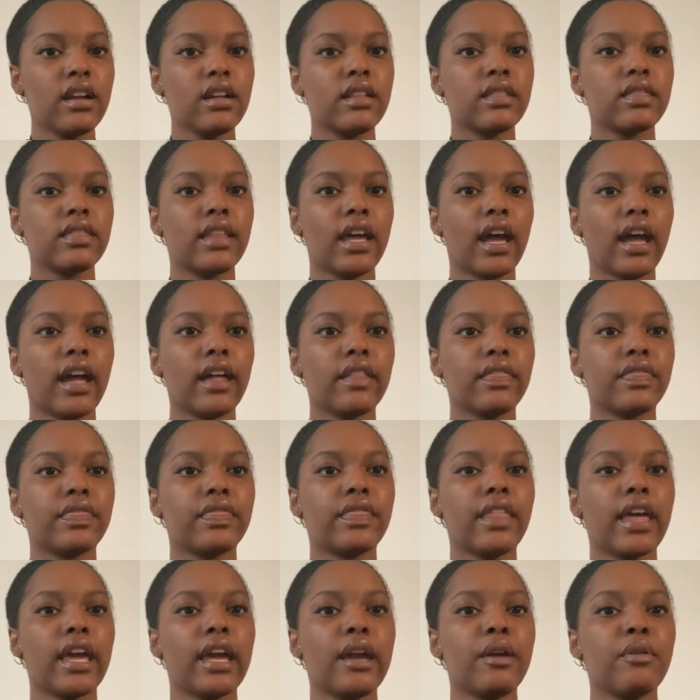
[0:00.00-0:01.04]
that
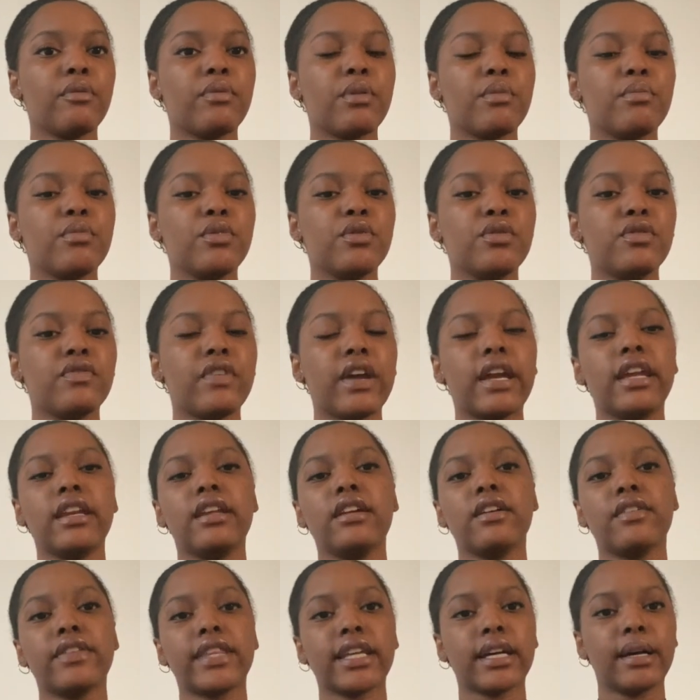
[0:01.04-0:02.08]
they remove
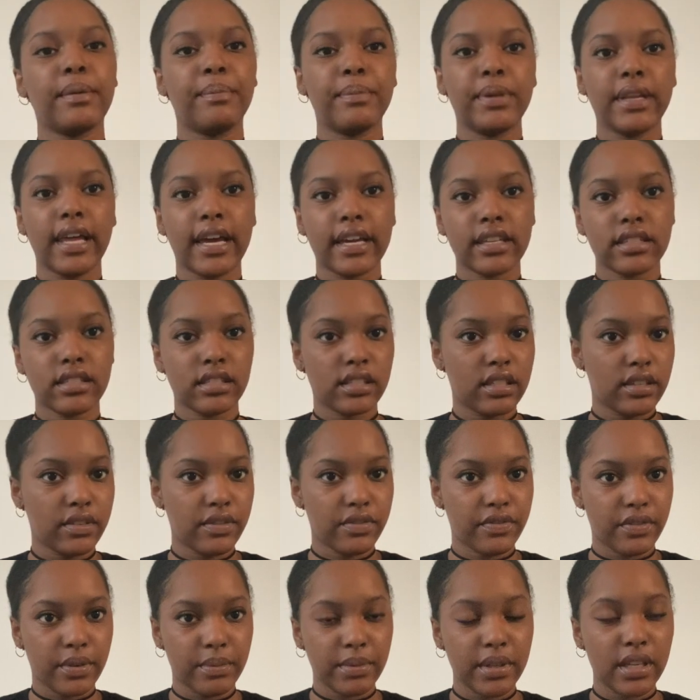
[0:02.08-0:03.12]
any of the complexity
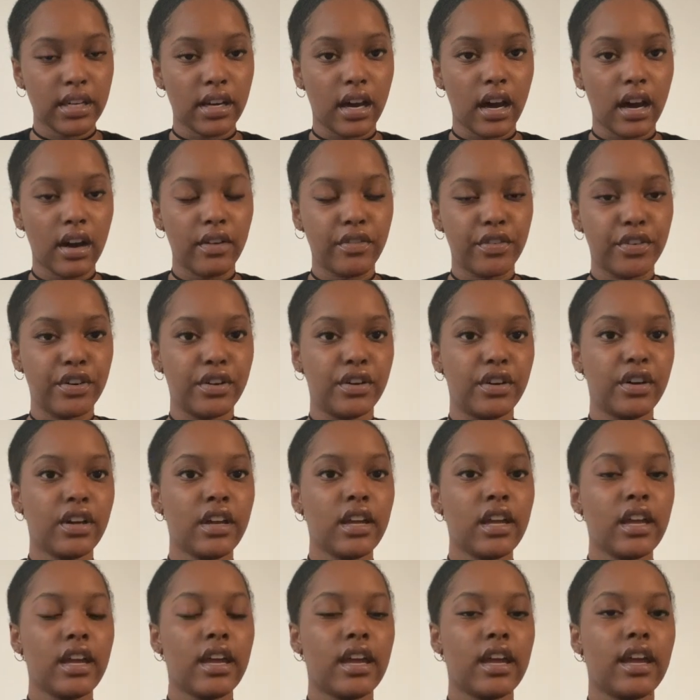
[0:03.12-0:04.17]
from the novel,
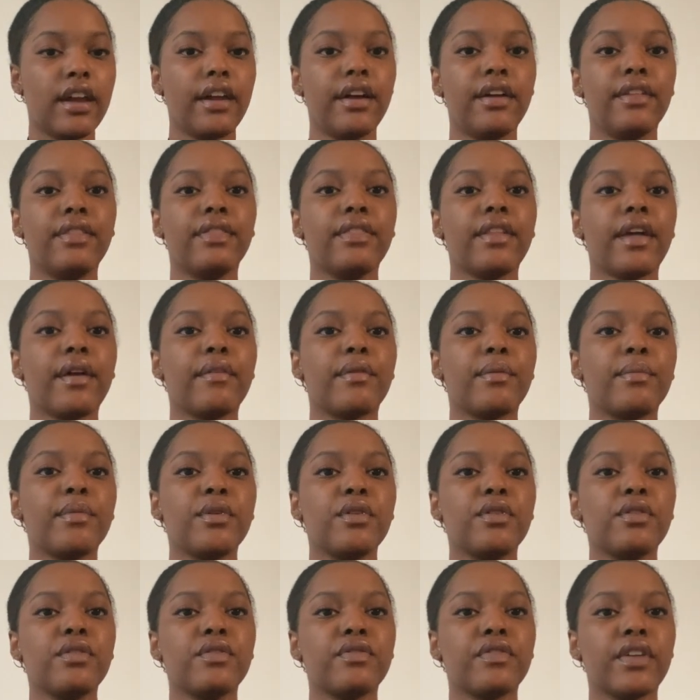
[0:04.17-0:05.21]
and they
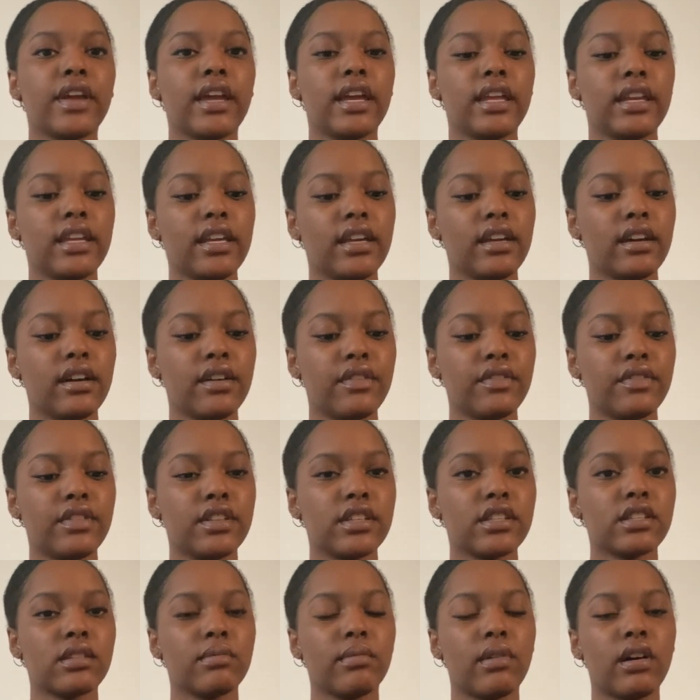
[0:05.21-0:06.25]
remove any of
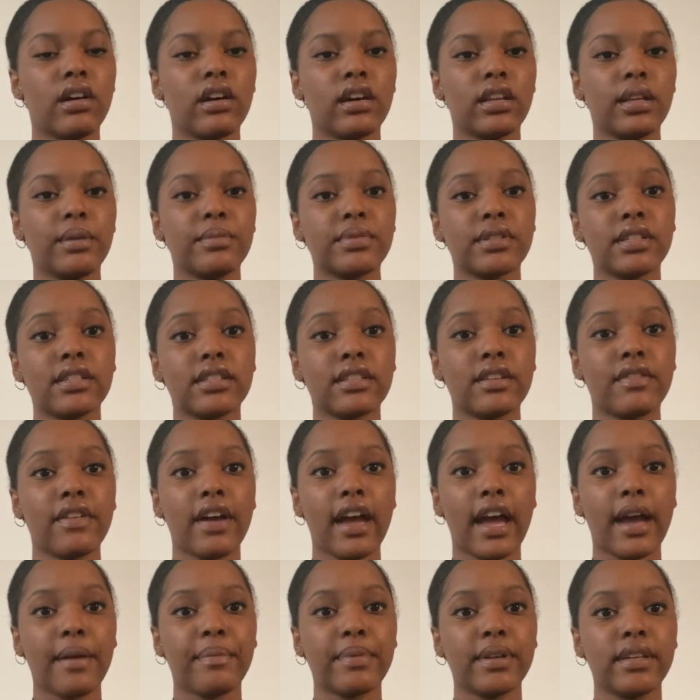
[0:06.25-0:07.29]
the small glimpses of
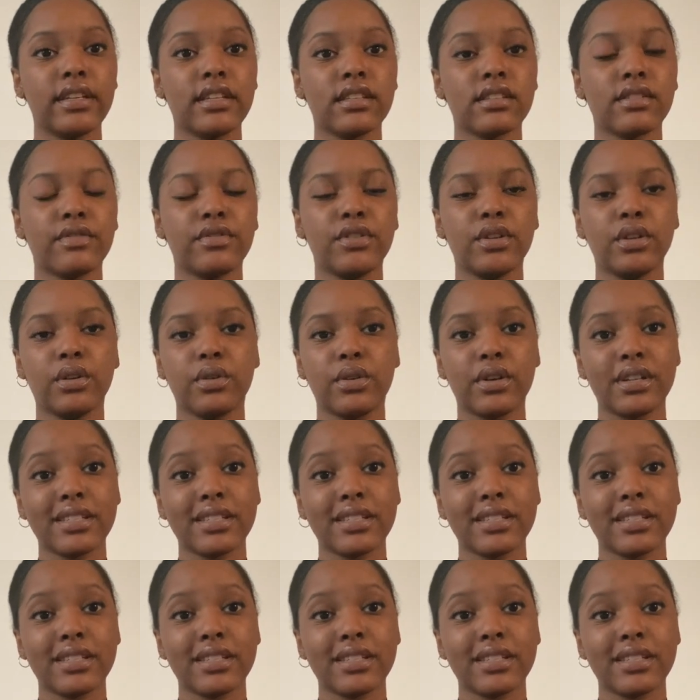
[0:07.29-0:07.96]
happiness of Dolores